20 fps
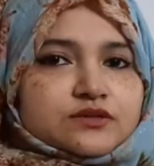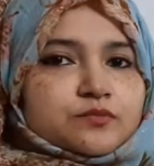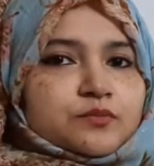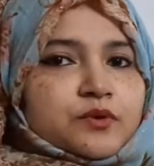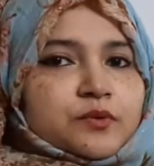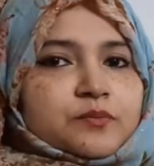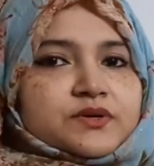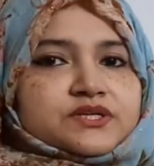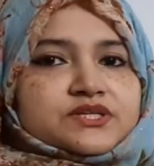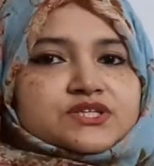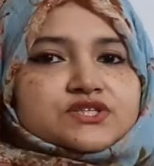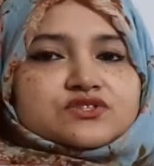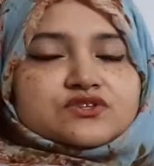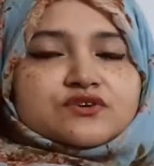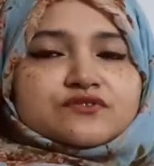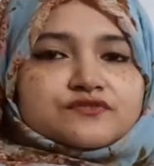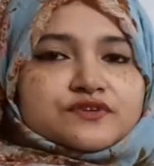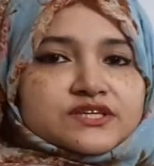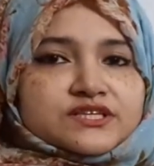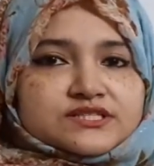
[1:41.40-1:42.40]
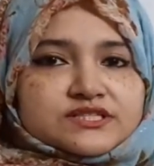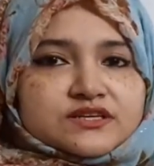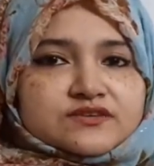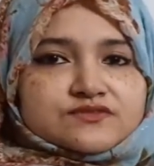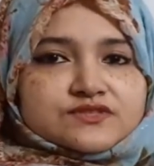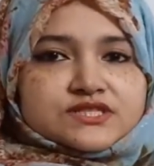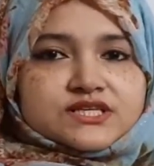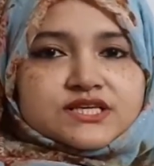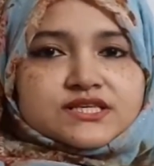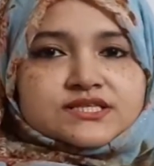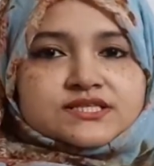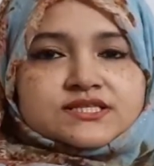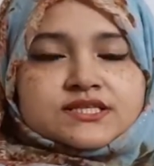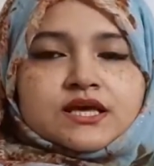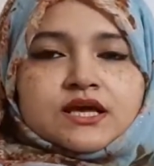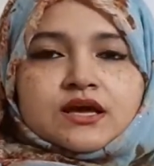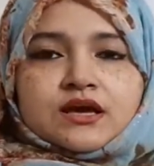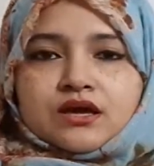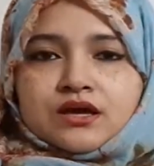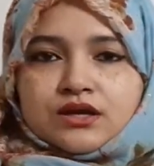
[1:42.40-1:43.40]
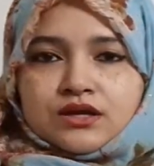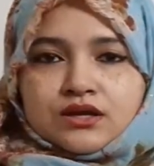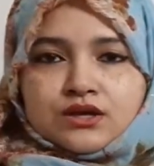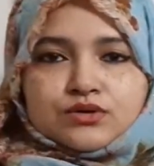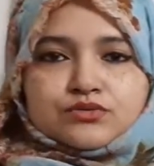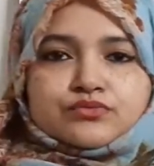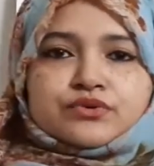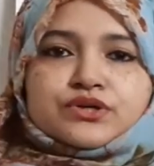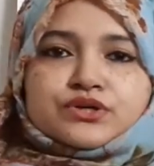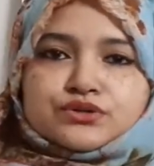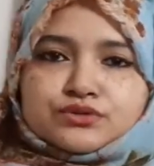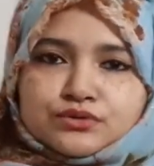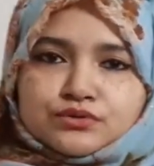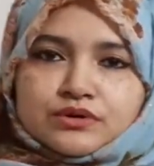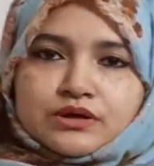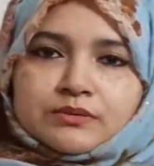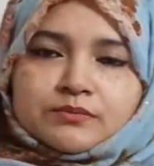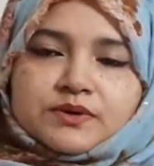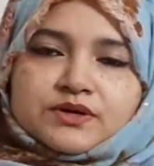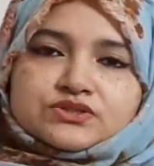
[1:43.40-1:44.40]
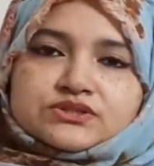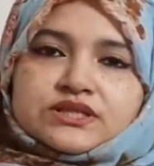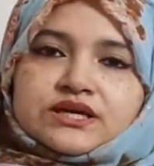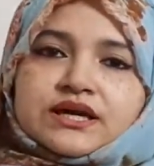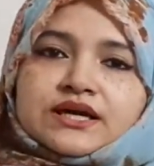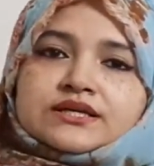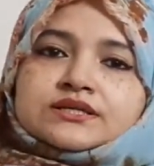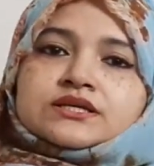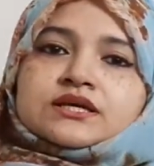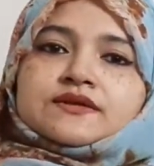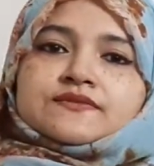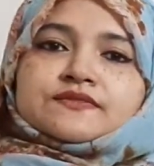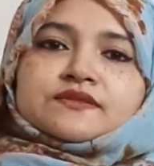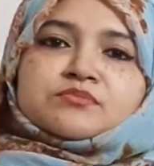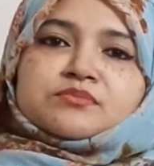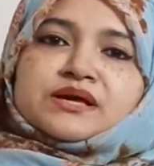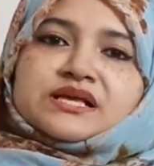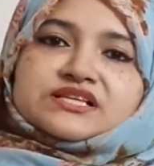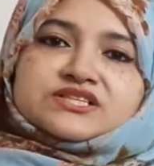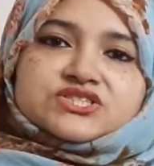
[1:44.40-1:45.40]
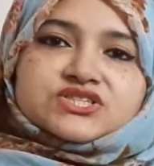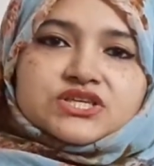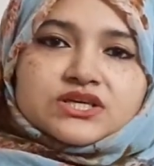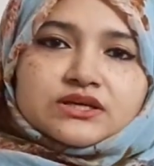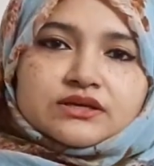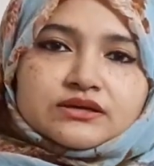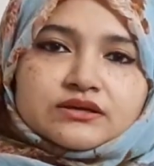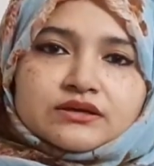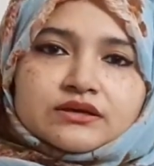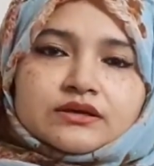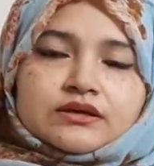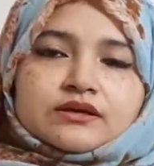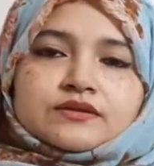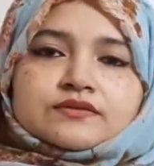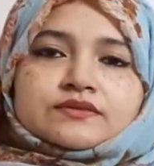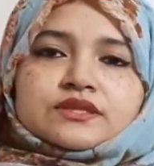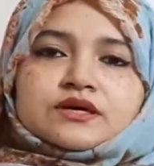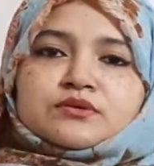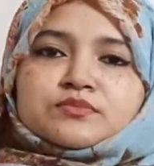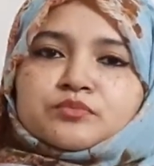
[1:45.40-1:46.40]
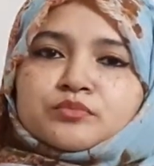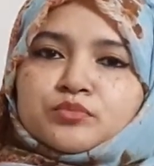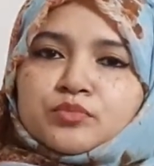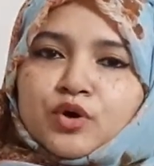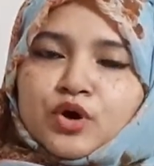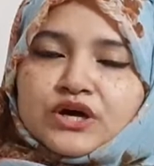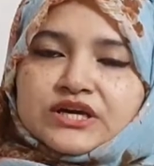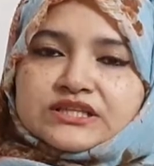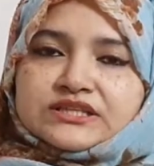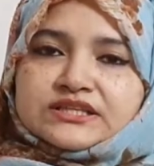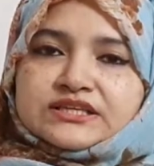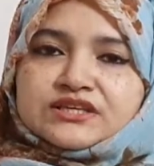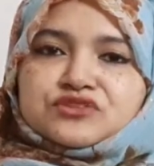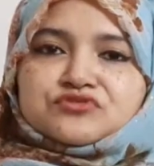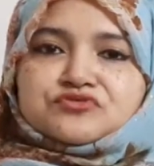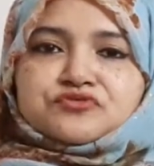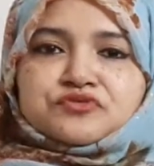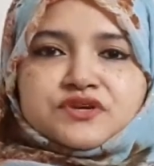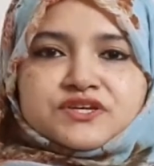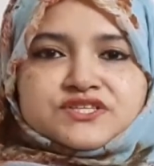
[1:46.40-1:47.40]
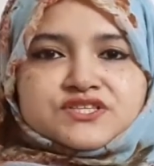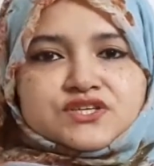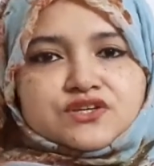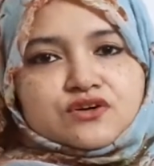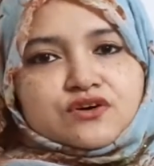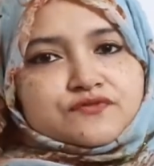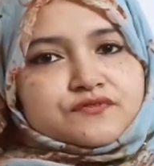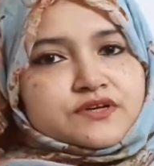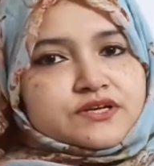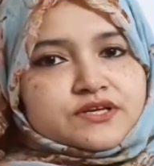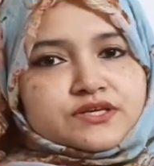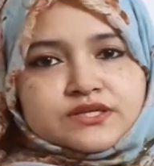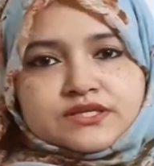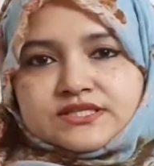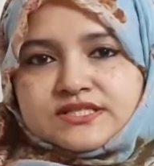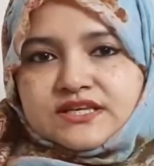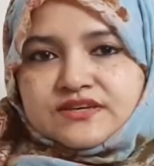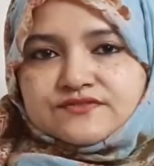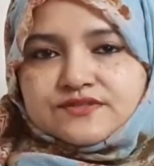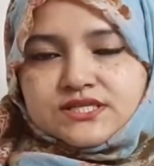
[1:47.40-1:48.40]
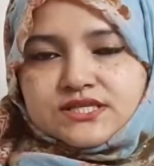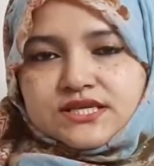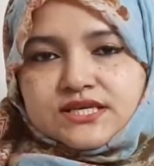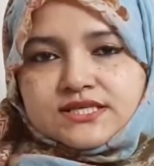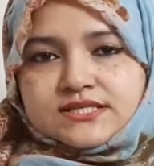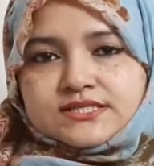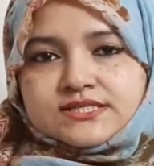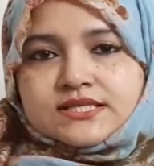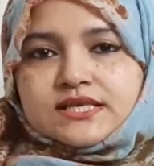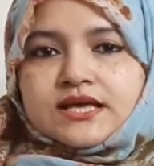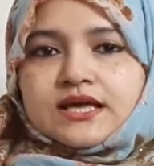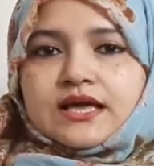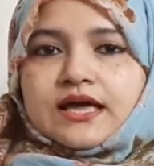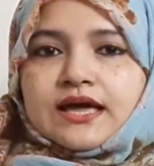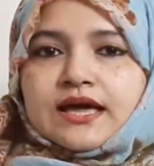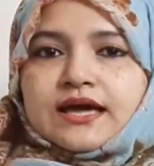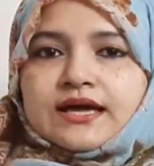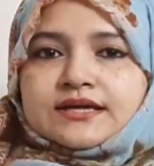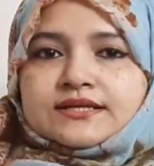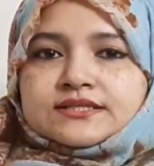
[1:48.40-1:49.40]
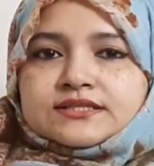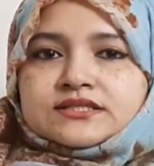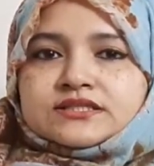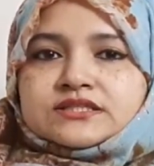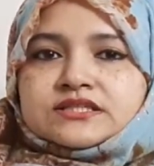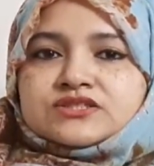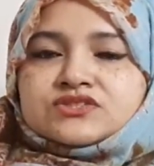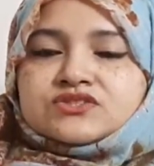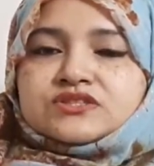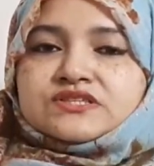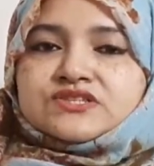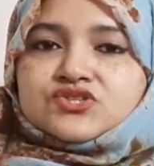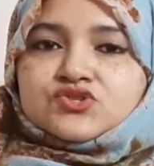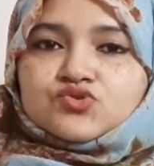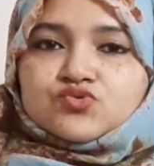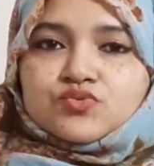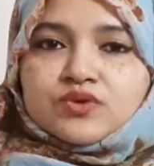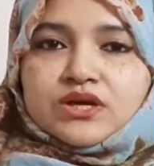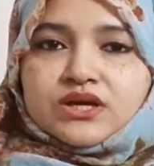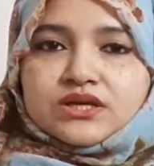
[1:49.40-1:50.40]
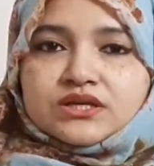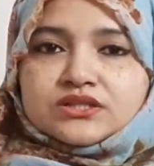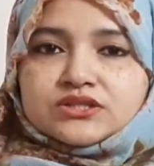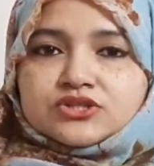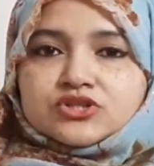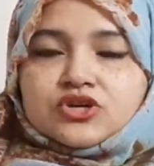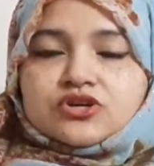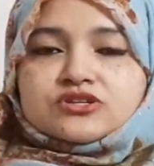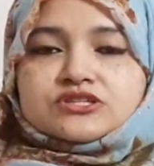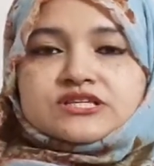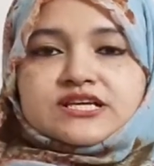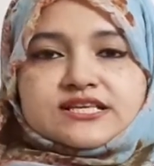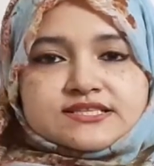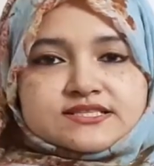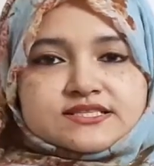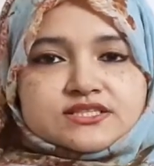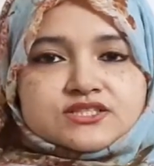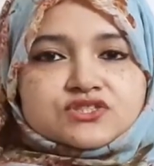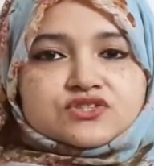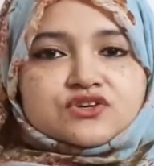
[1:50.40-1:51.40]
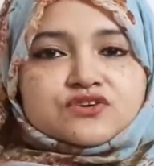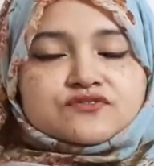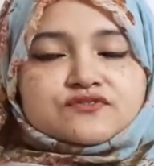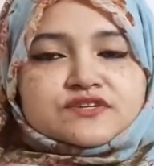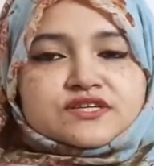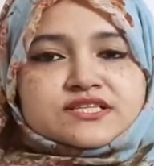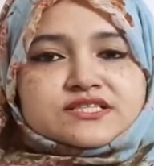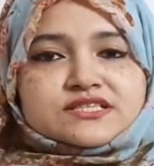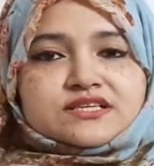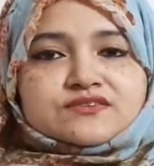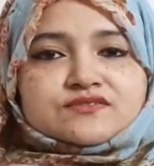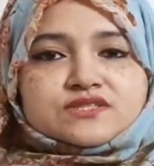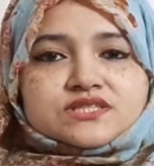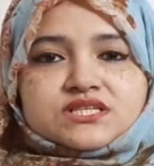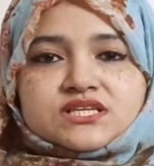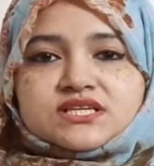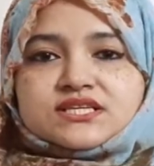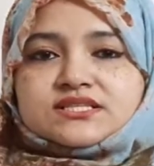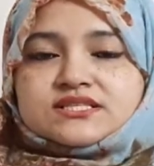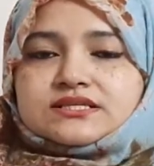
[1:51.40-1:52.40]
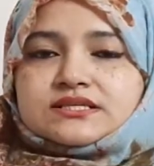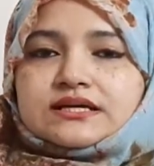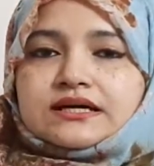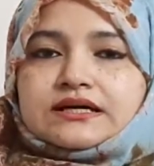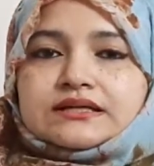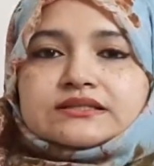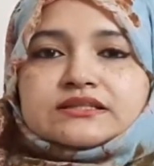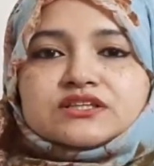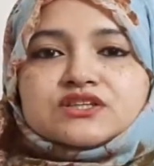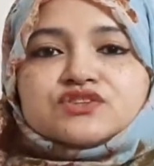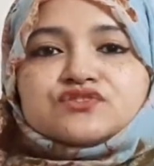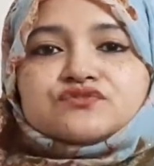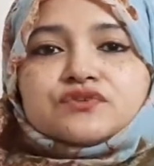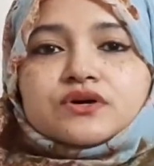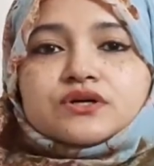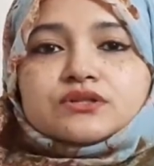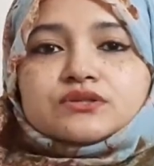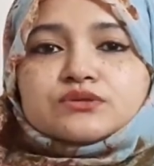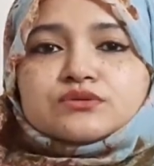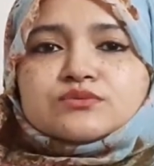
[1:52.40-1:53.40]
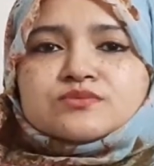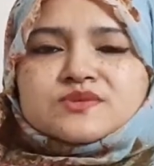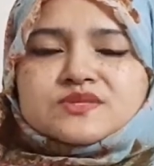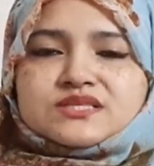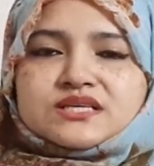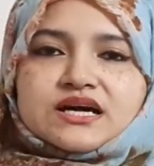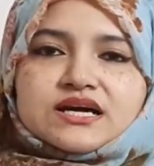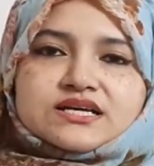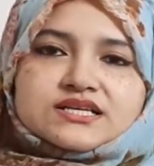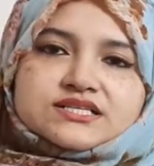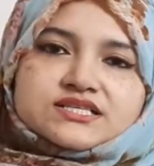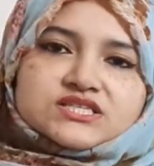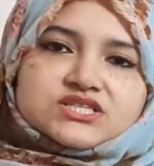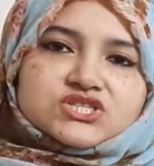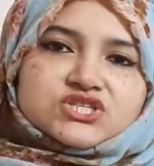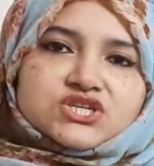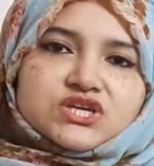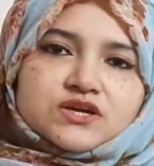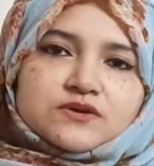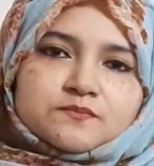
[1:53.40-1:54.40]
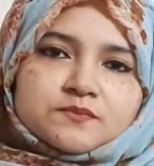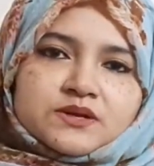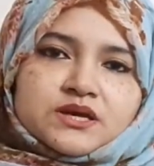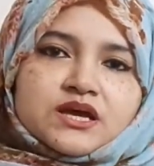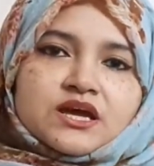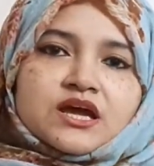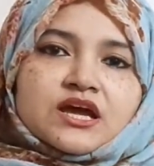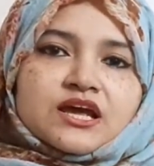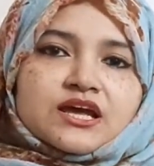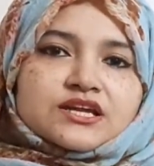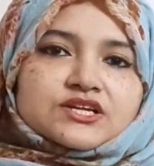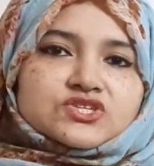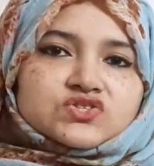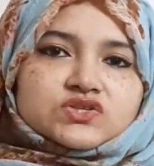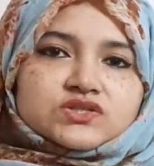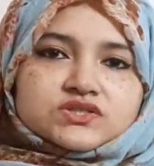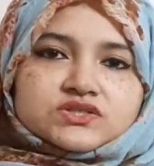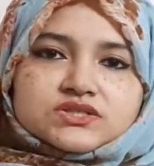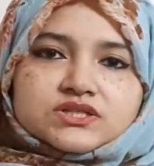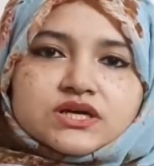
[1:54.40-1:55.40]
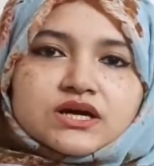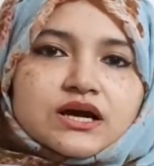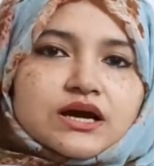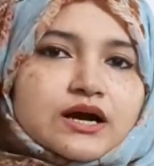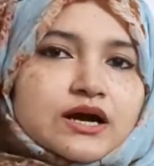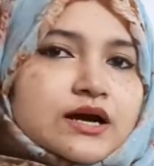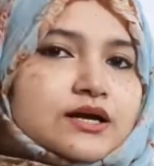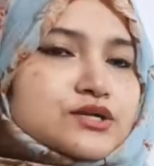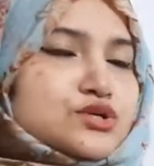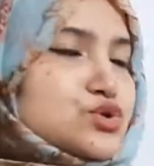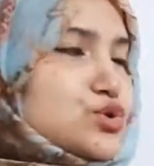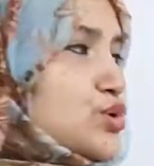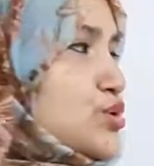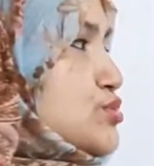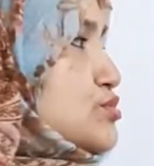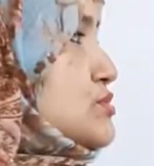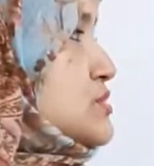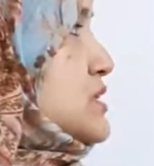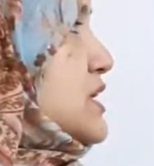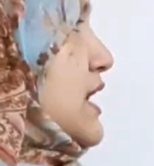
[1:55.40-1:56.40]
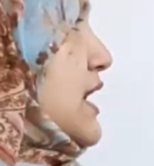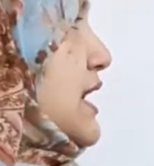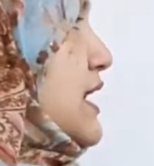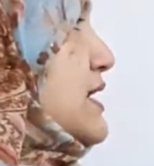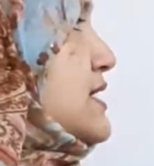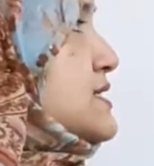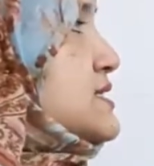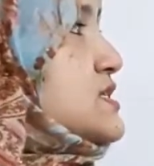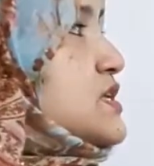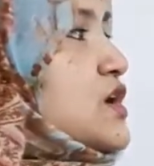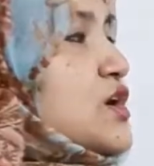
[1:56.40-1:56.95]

properties of any substance? We know about that: the melting, the boiling, freezing of any substance, and the strength or density of any substance, color, volume, size, shape, etc. are known as